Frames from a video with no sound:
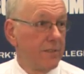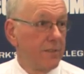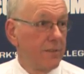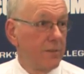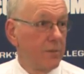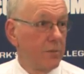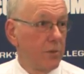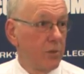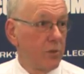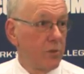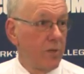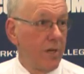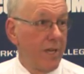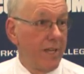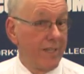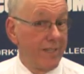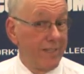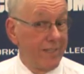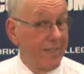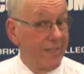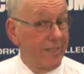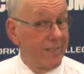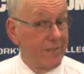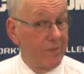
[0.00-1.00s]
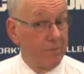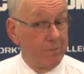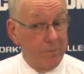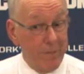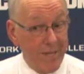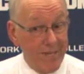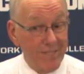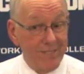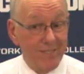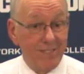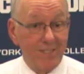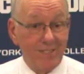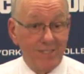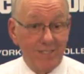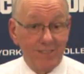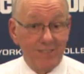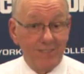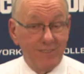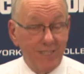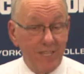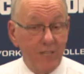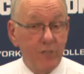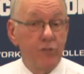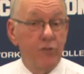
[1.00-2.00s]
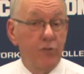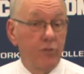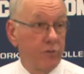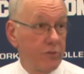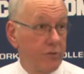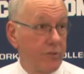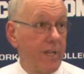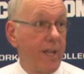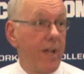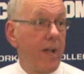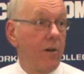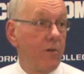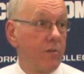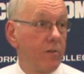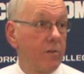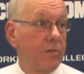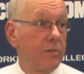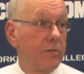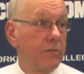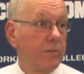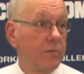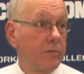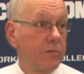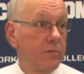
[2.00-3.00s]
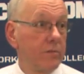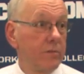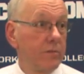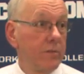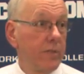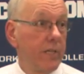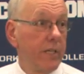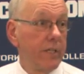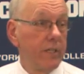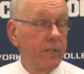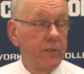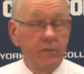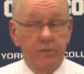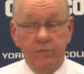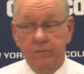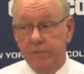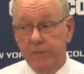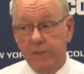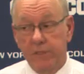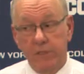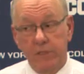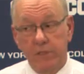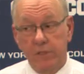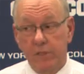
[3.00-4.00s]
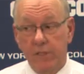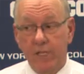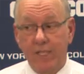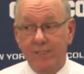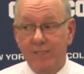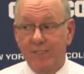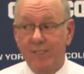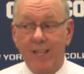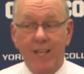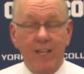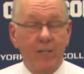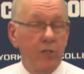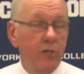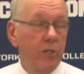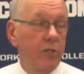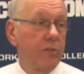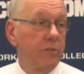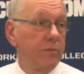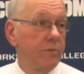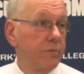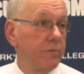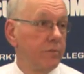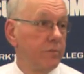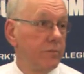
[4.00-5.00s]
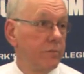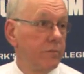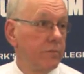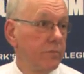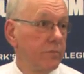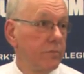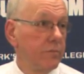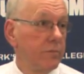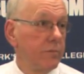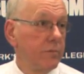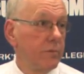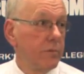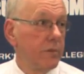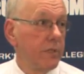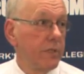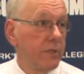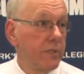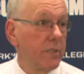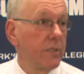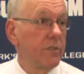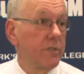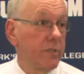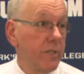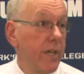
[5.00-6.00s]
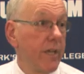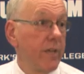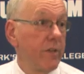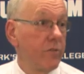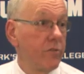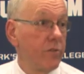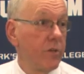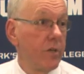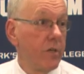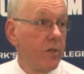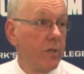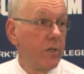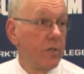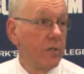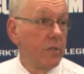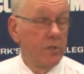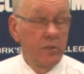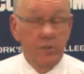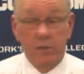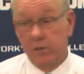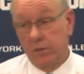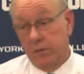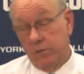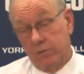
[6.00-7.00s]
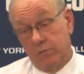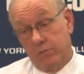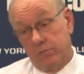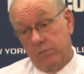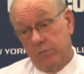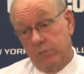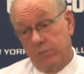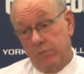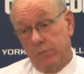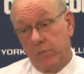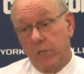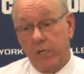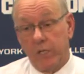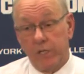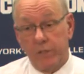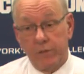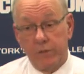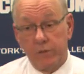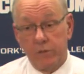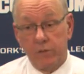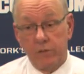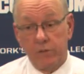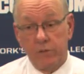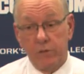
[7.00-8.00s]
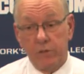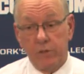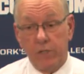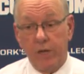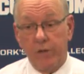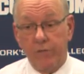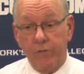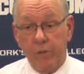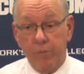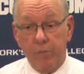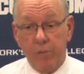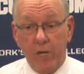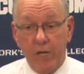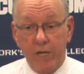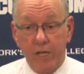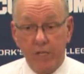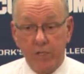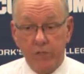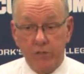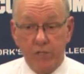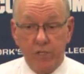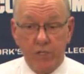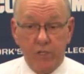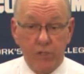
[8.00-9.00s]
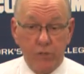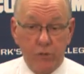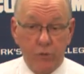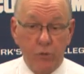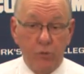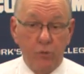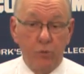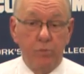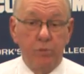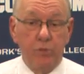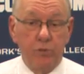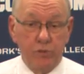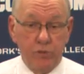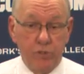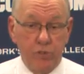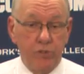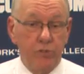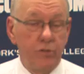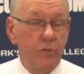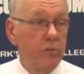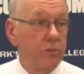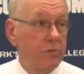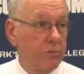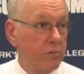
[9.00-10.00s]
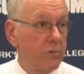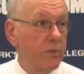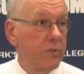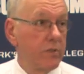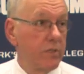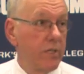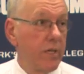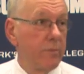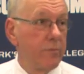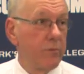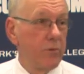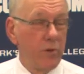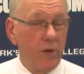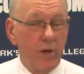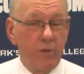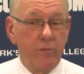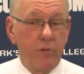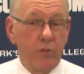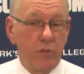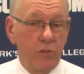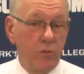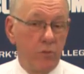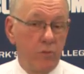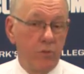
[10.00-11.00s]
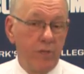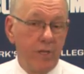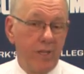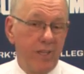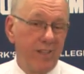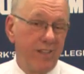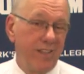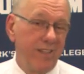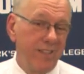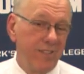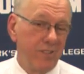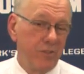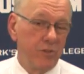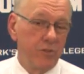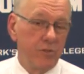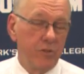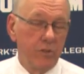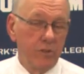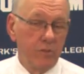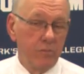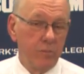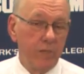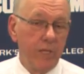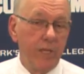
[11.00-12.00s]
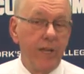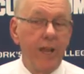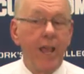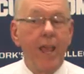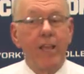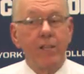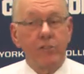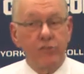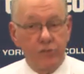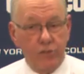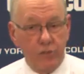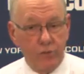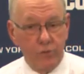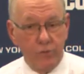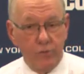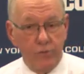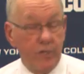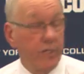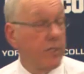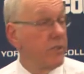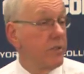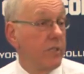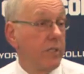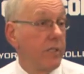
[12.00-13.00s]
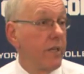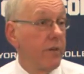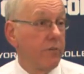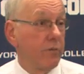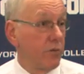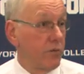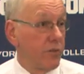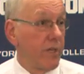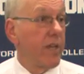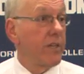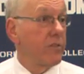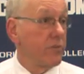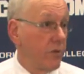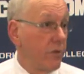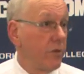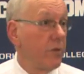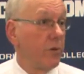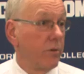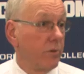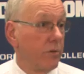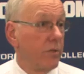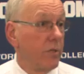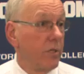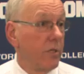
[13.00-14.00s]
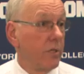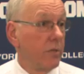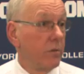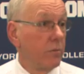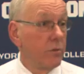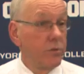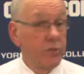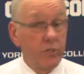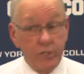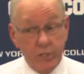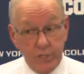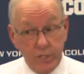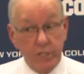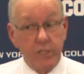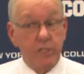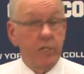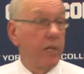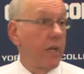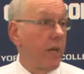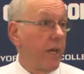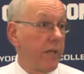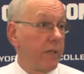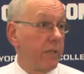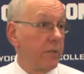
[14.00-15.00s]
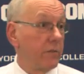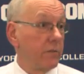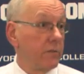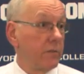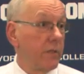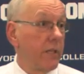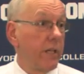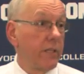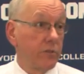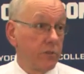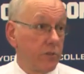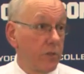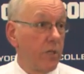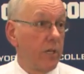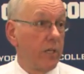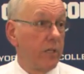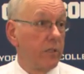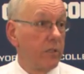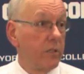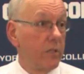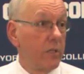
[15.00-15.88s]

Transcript: We're trying to get the basic essentials now, and that's not good at this stage. But everybody is in a new position except Trevor Cooney, and he's being asked to do things he never was asked to do, which he did tonight, and that's good.